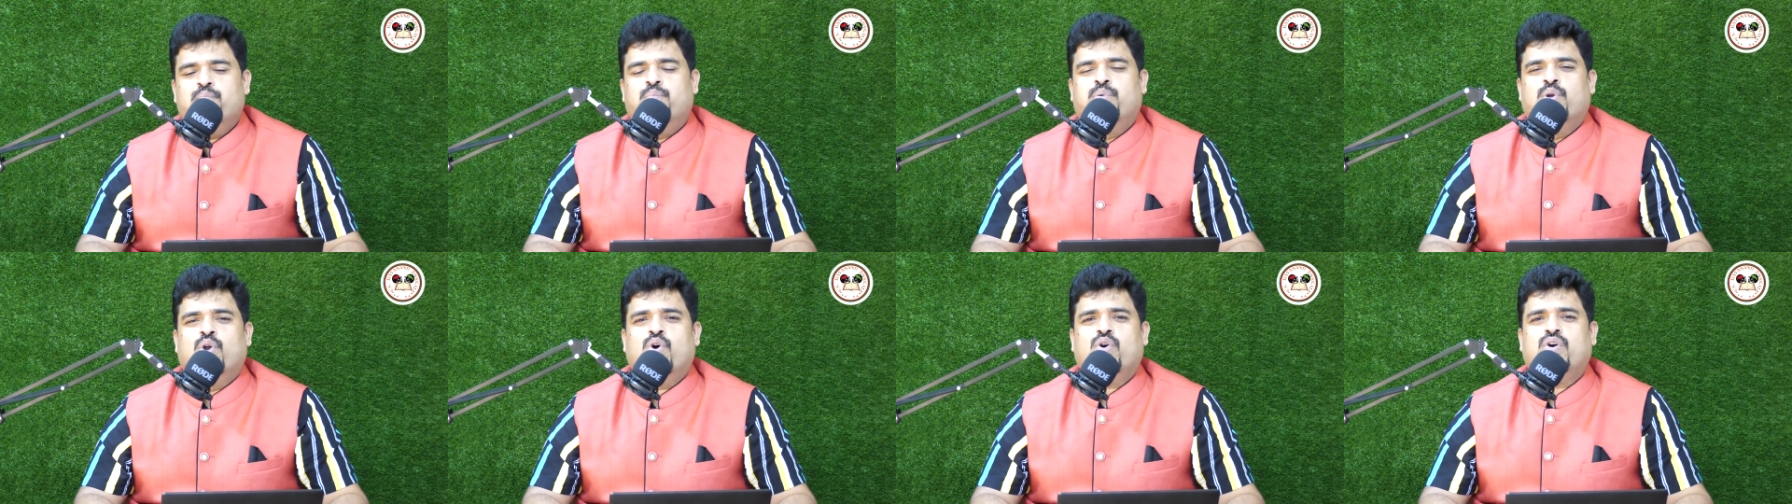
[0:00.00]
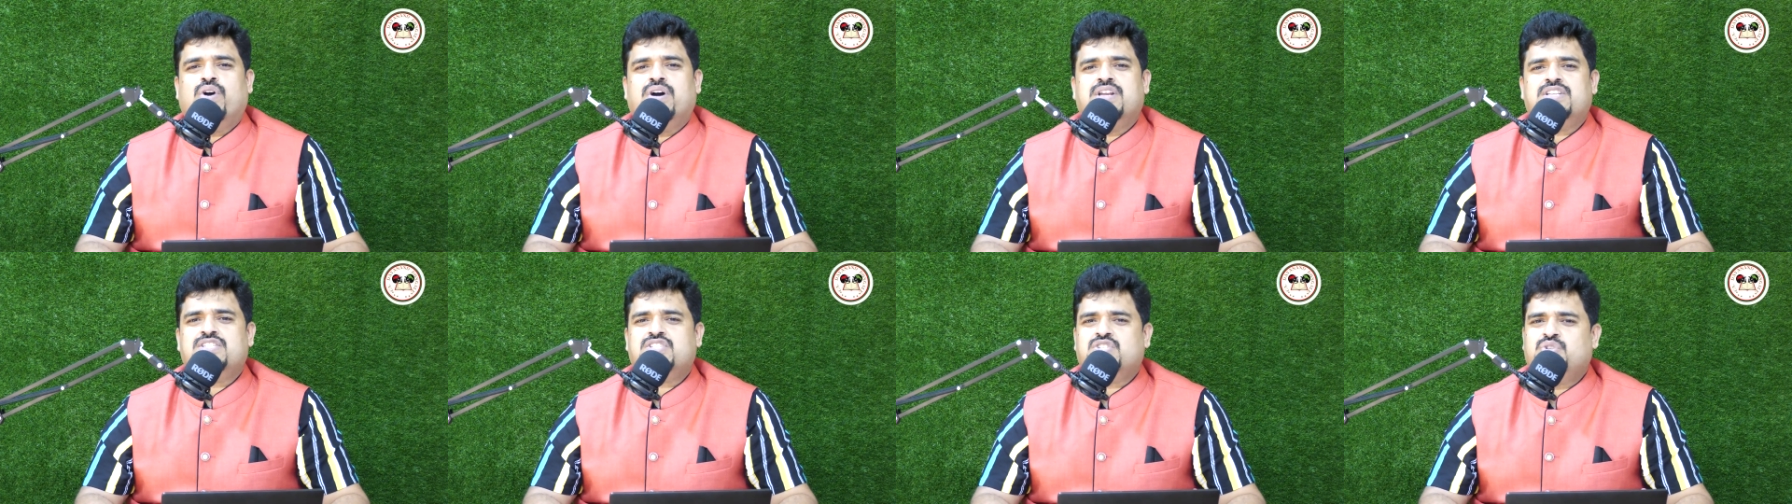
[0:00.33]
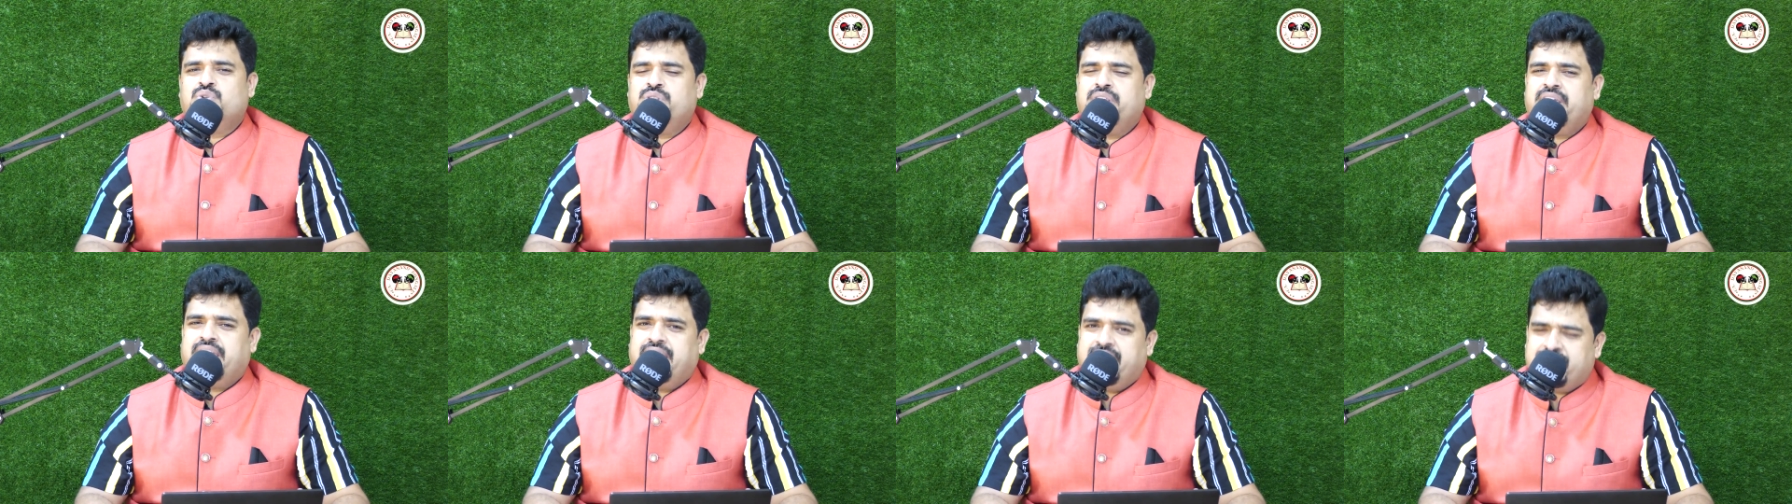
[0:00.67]
brokers to
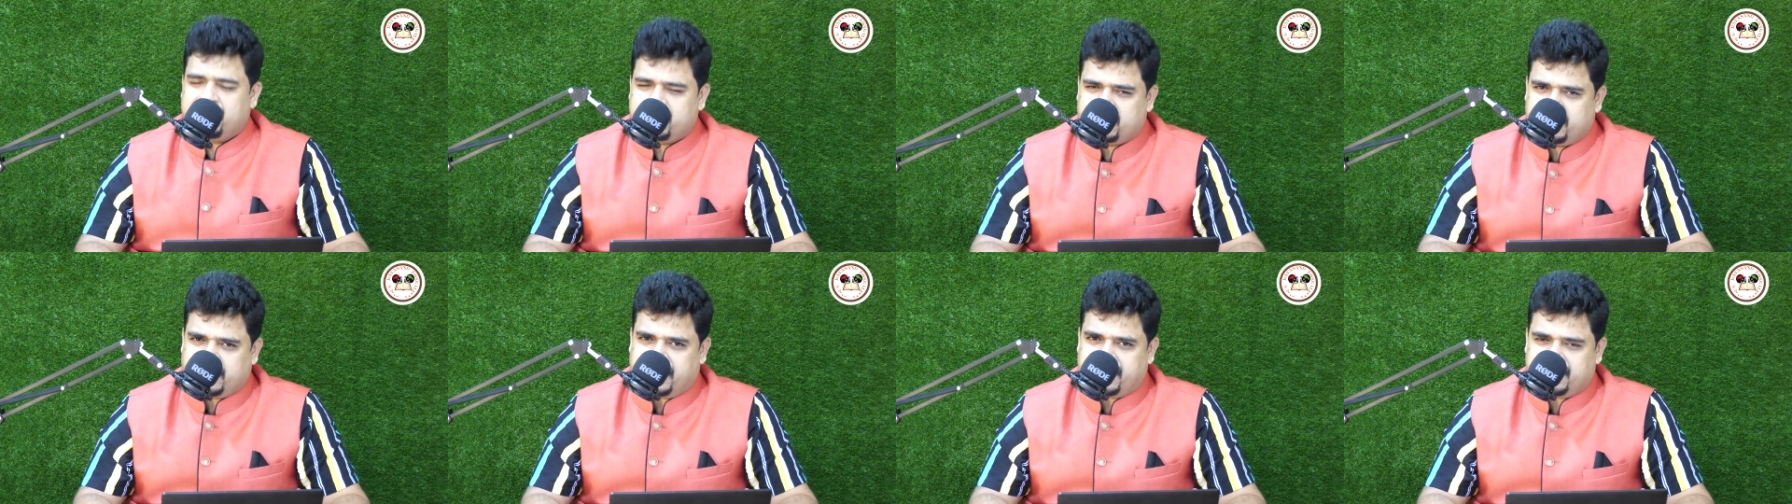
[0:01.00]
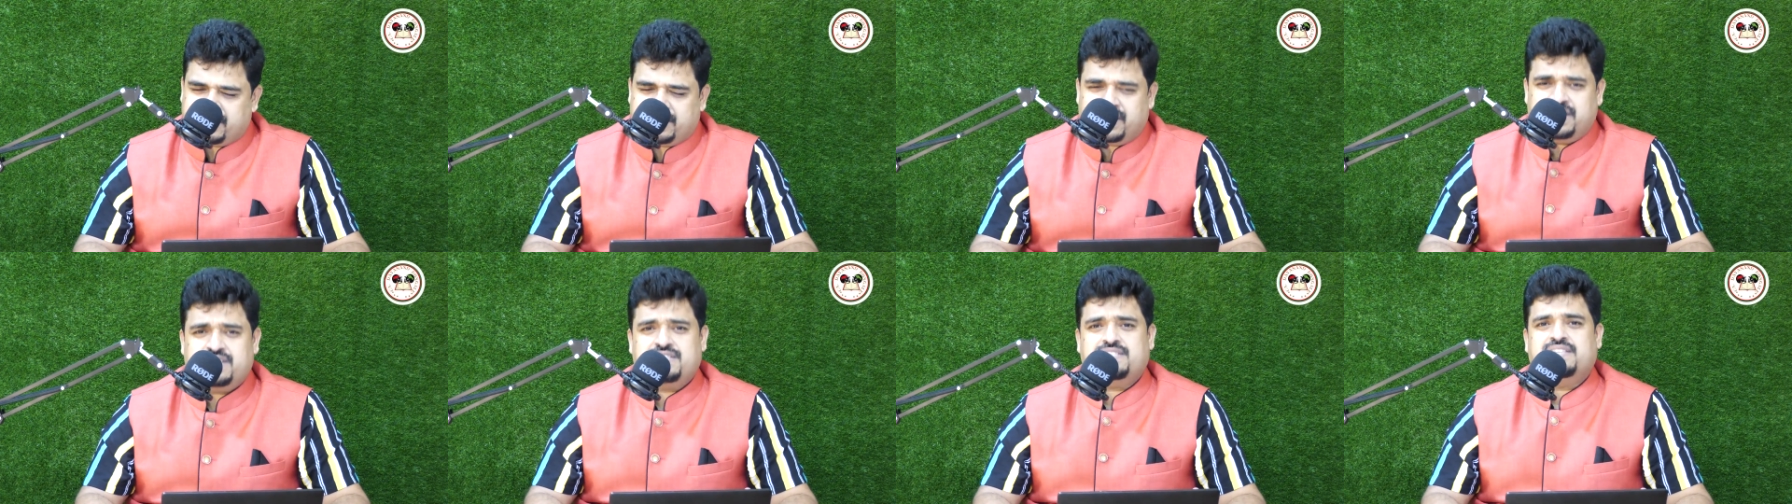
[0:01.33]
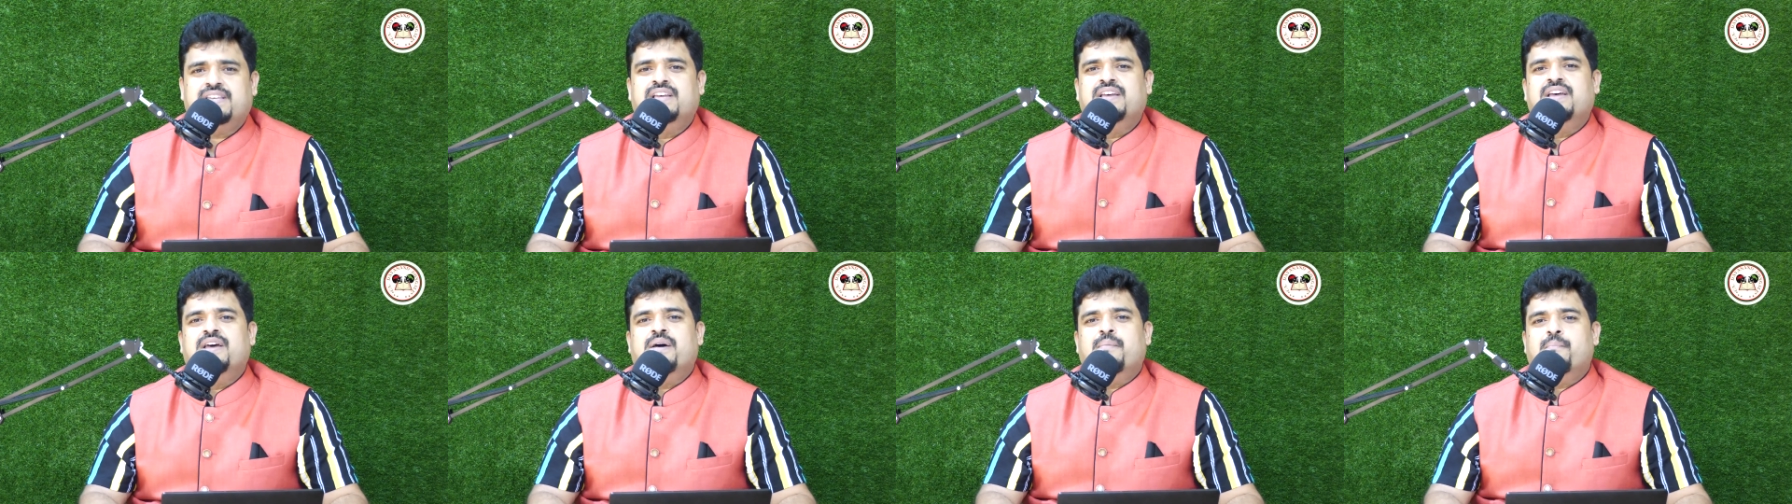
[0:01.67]
the exchanges,
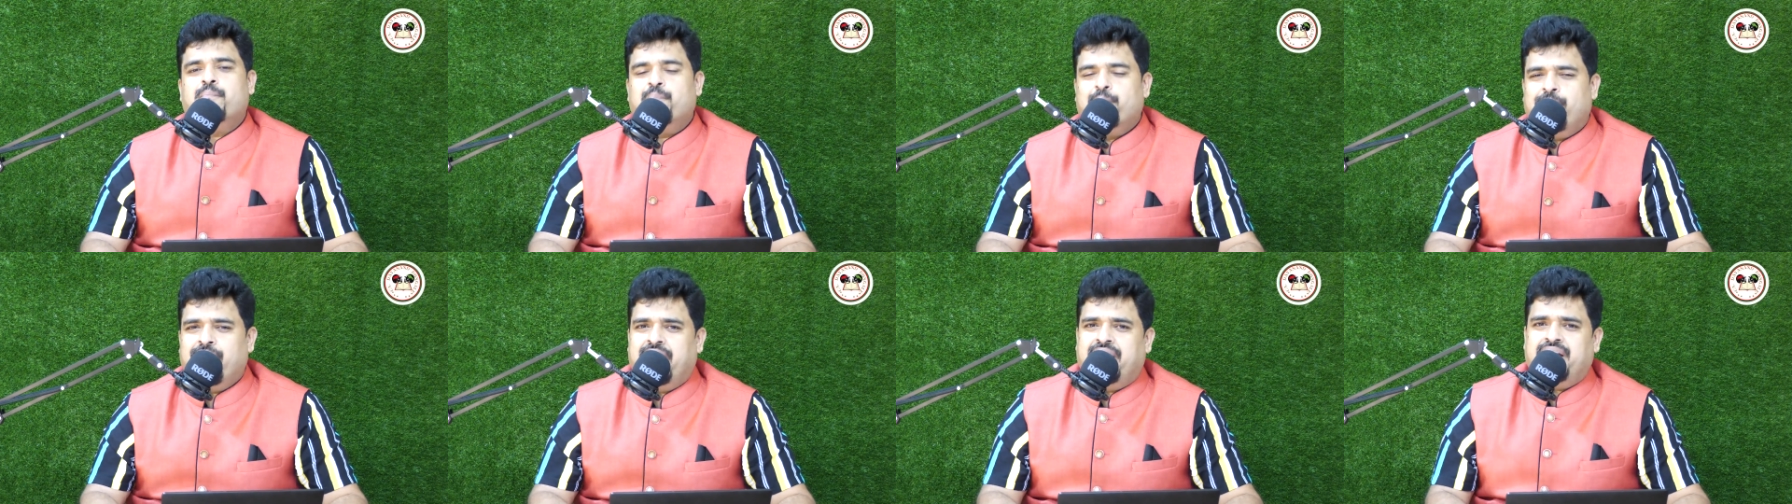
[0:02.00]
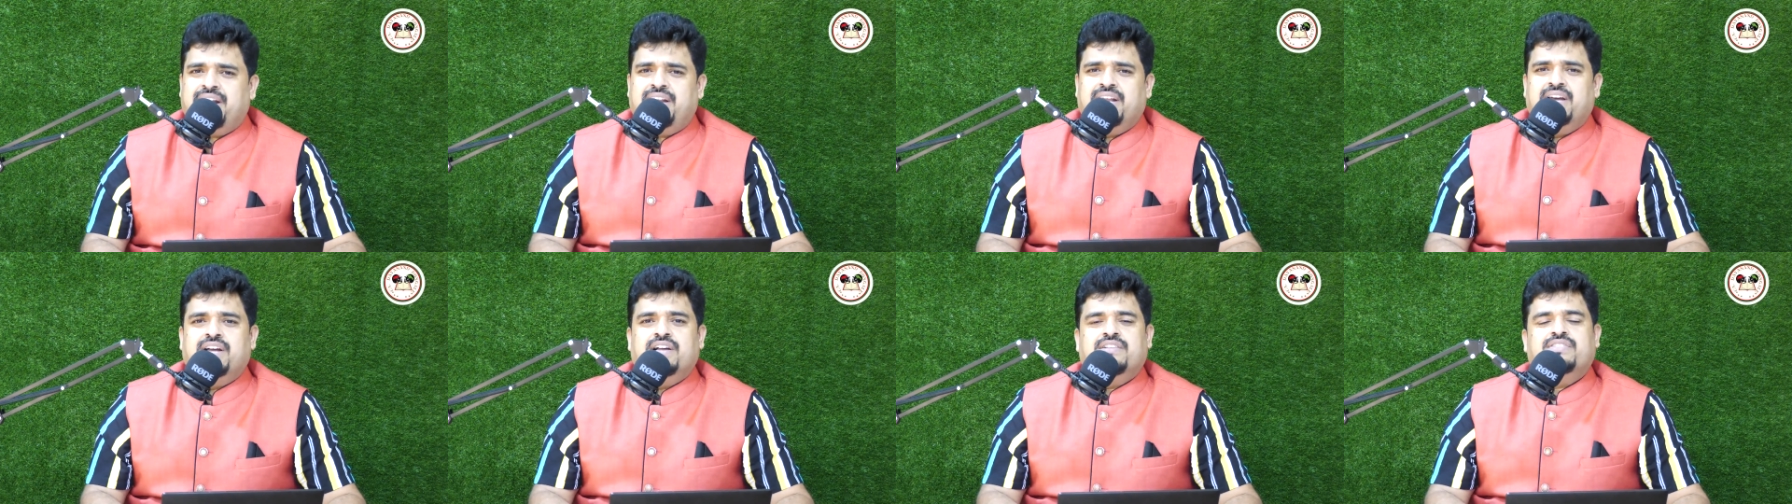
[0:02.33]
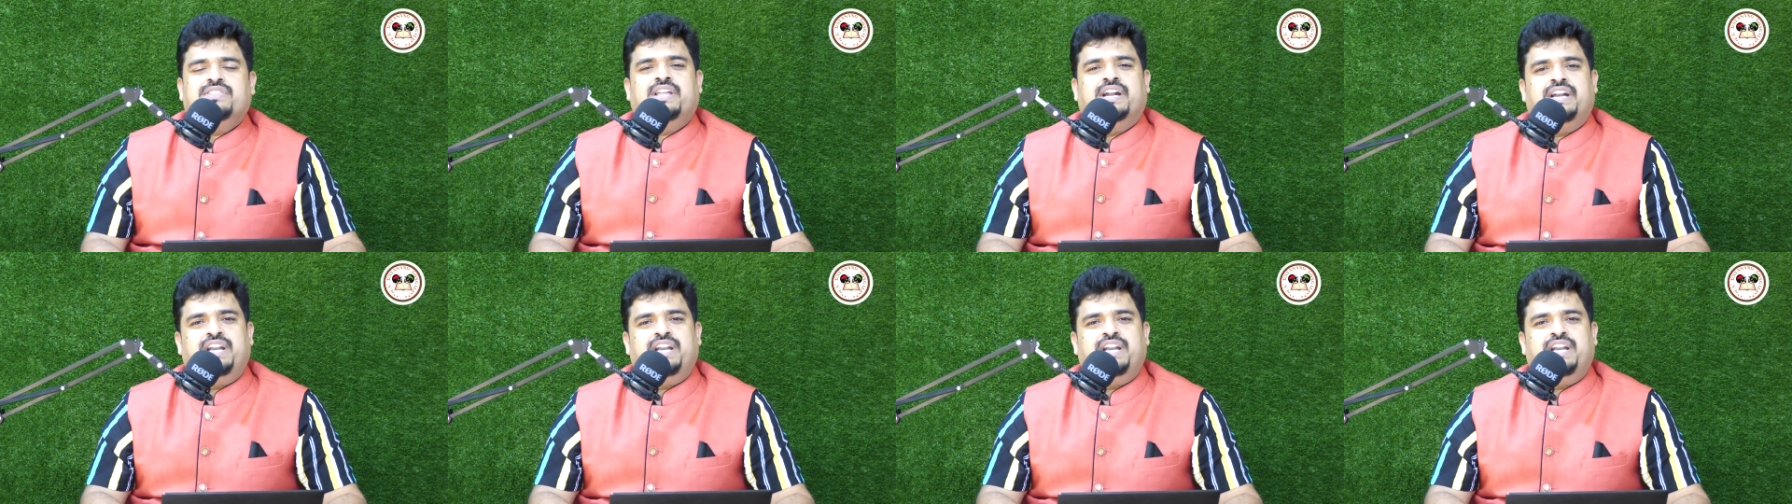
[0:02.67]
but the